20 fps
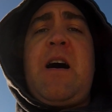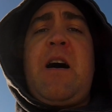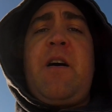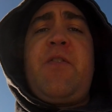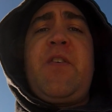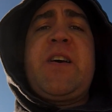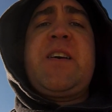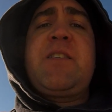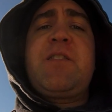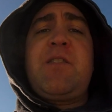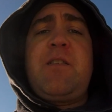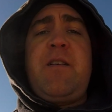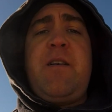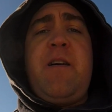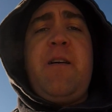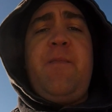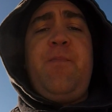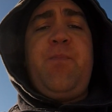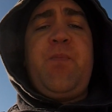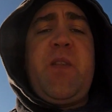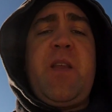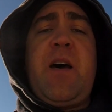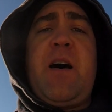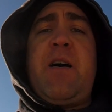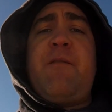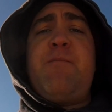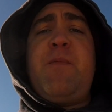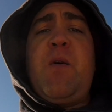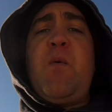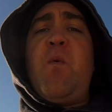I think
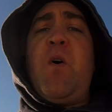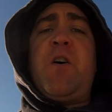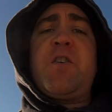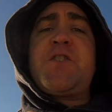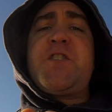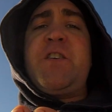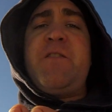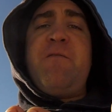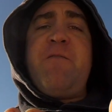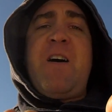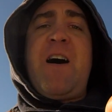I've been watching